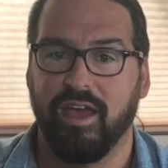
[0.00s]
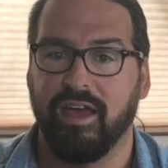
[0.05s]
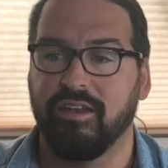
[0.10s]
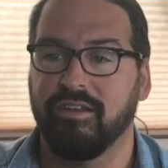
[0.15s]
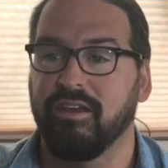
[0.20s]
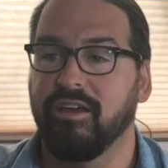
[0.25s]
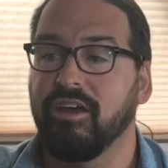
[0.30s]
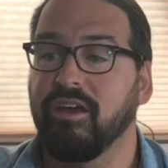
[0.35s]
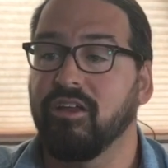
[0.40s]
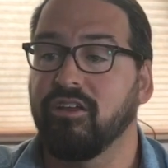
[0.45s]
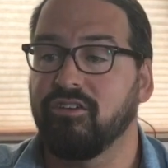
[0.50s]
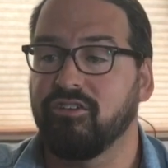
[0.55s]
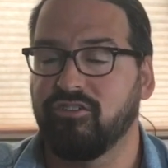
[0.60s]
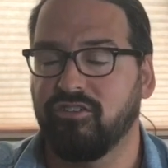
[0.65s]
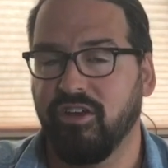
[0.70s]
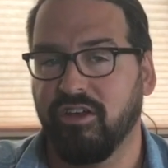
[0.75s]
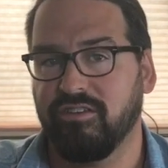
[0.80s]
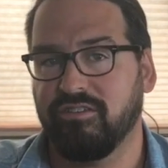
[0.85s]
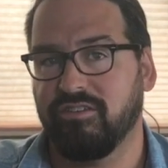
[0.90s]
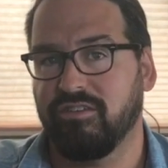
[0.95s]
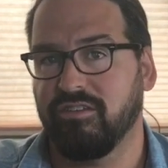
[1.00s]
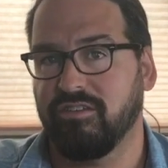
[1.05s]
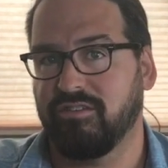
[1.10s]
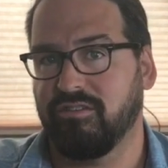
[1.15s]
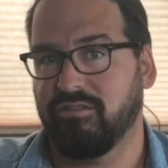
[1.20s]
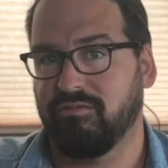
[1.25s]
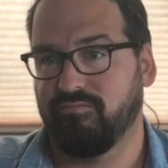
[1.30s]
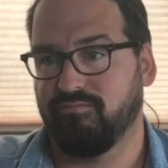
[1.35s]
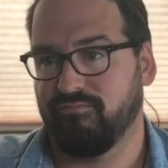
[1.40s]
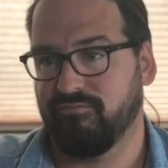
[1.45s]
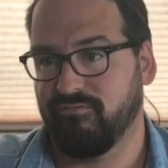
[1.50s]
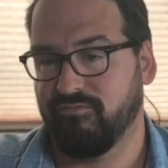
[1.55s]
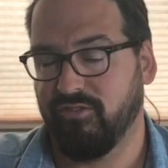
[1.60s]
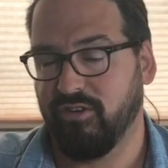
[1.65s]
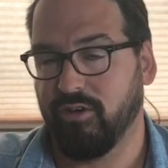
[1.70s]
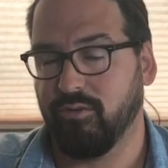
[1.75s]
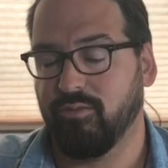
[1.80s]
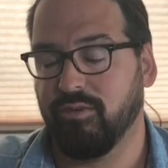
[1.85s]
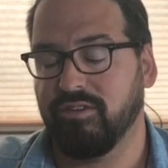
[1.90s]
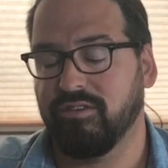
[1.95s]
And just this
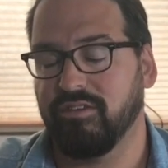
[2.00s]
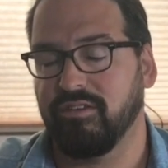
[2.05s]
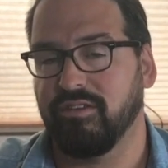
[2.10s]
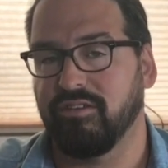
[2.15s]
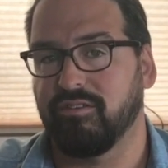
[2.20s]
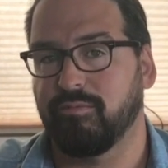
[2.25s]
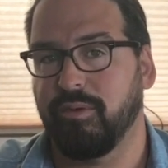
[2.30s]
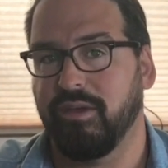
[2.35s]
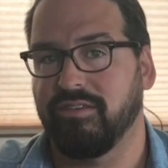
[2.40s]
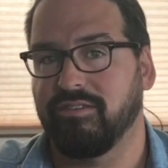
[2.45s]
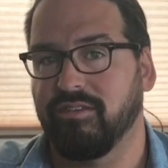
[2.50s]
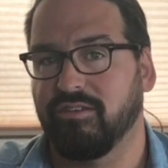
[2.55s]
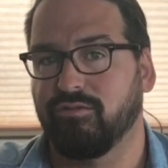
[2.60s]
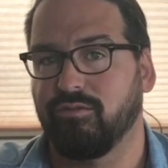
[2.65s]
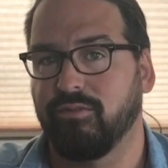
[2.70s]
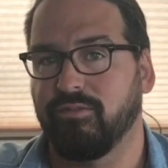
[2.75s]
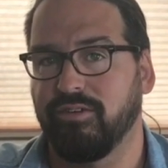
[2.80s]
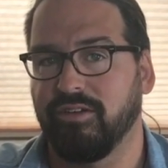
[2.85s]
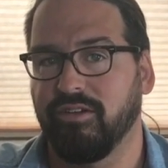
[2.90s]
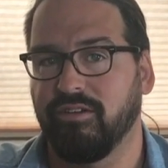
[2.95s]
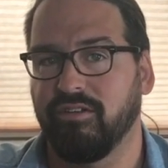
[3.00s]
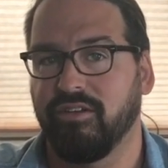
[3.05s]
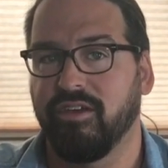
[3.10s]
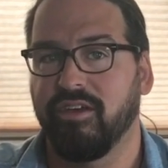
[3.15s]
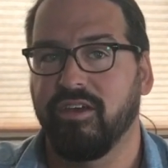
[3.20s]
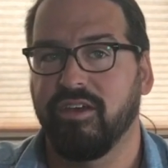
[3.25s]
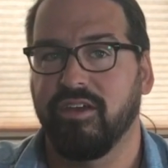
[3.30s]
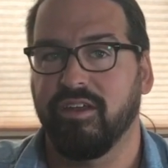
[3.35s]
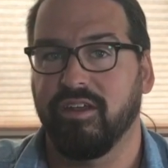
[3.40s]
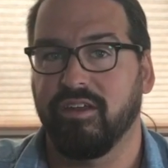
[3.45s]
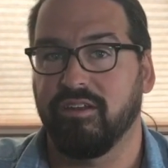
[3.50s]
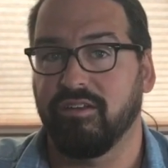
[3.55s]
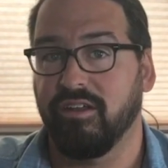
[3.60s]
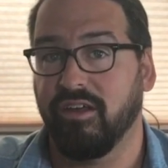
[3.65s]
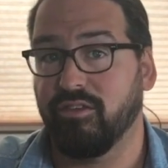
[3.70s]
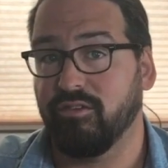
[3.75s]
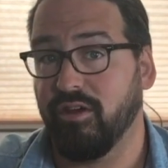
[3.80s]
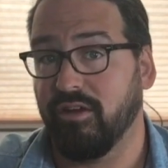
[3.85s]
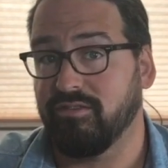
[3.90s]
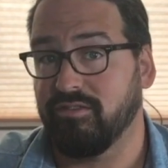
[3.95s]
very recently, SpaceX revealed in
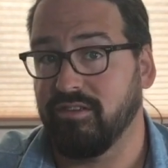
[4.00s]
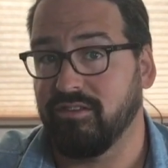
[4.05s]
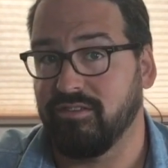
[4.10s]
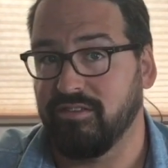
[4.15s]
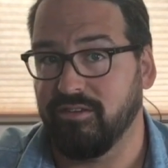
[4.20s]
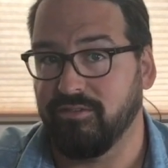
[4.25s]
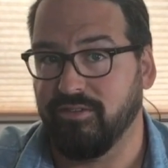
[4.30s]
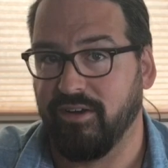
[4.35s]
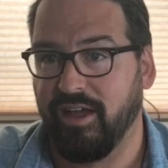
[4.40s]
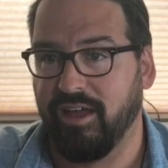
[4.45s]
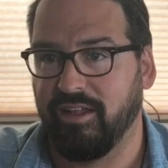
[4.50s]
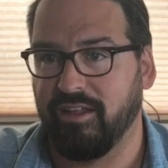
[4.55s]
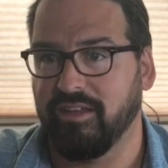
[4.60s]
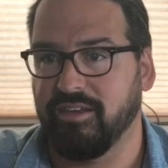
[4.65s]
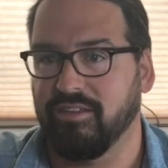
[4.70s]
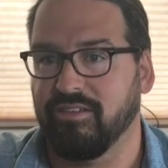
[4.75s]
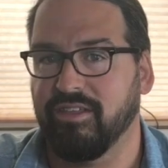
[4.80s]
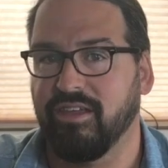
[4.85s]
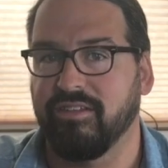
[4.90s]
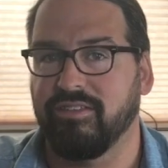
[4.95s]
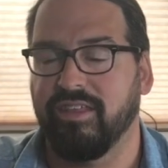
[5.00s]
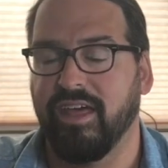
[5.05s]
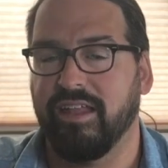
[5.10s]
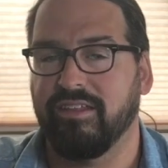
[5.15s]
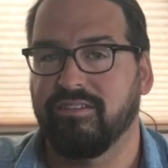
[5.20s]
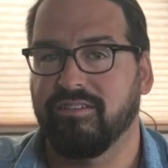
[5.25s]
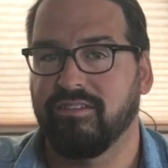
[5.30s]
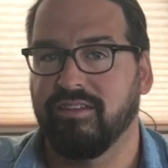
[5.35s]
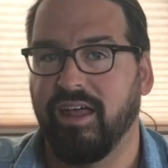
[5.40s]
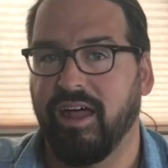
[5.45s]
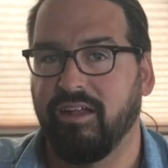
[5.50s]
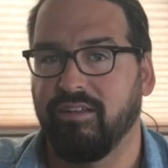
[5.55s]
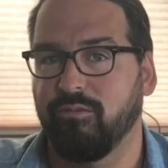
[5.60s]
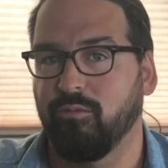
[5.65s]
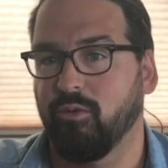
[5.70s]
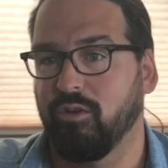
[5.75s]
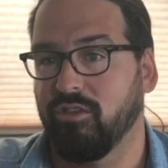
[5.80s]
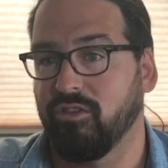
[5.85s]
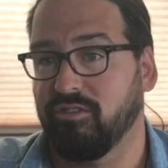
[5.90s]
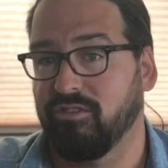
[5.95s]
another FCC filing that that's
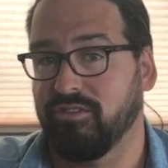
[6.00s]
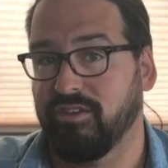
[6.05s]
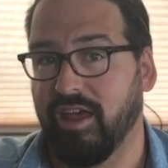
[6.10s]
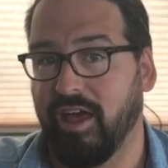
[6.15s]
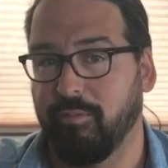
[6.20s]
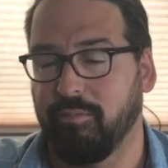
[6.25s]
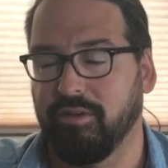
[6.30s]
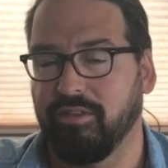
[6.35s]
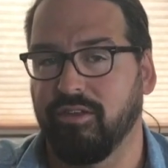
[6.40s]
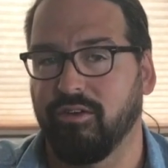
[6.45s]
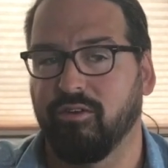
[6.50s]
not where they're stopping.